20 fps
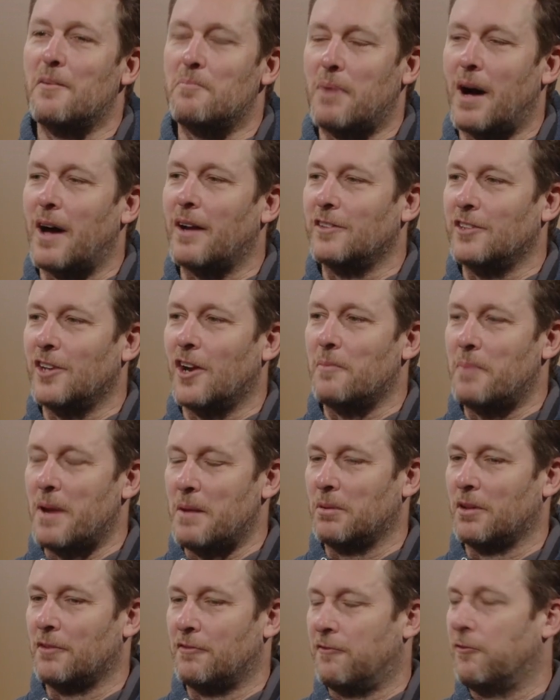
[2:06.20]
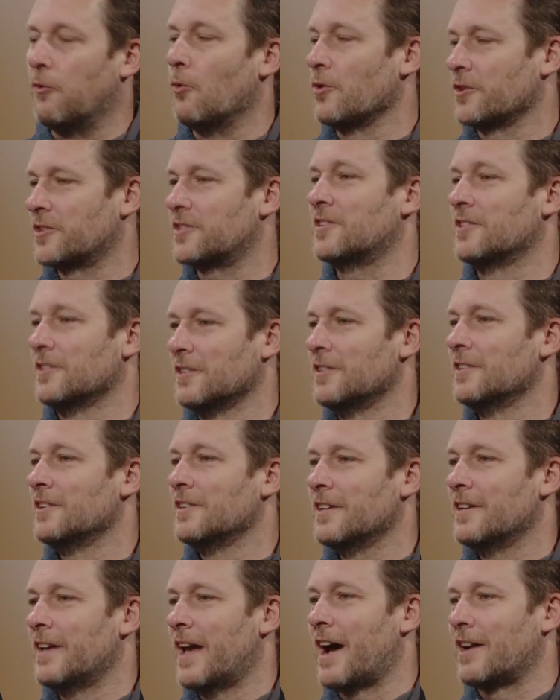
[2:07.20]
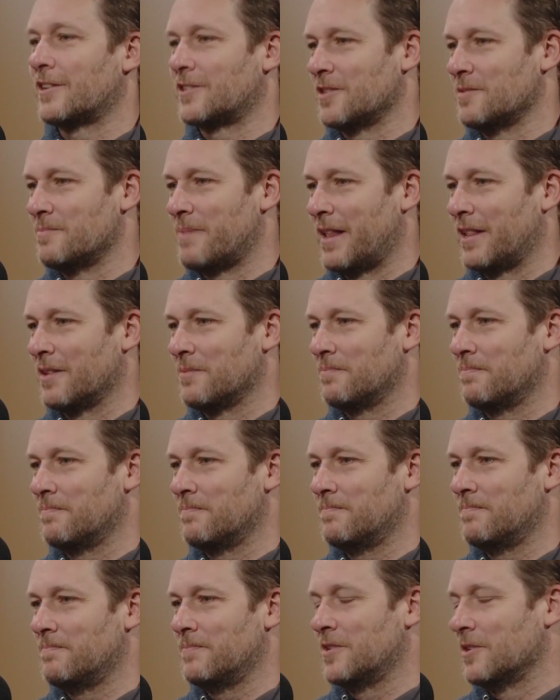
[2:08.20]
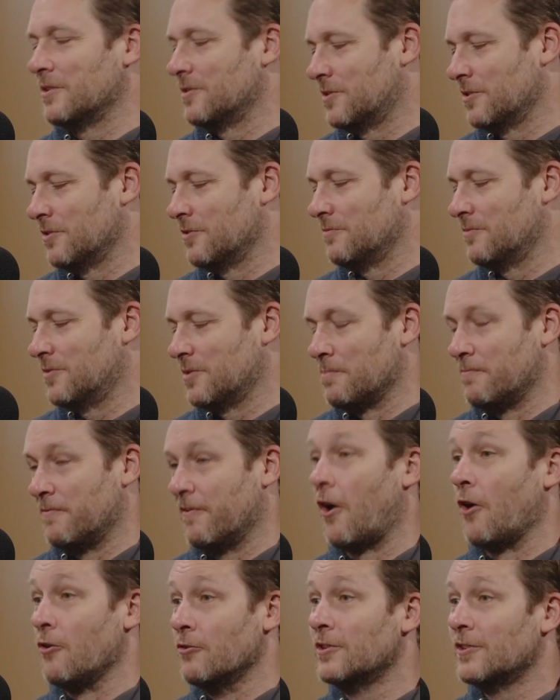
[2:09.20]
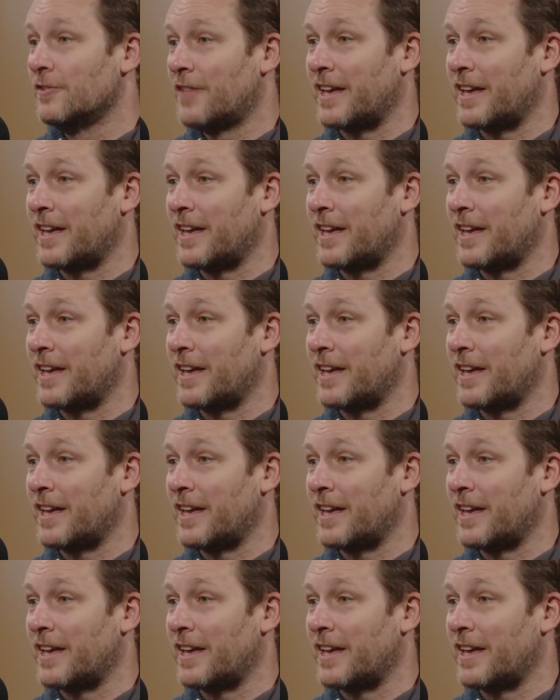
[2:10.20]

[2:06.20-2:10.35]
But people are forced out to the ballot to vote.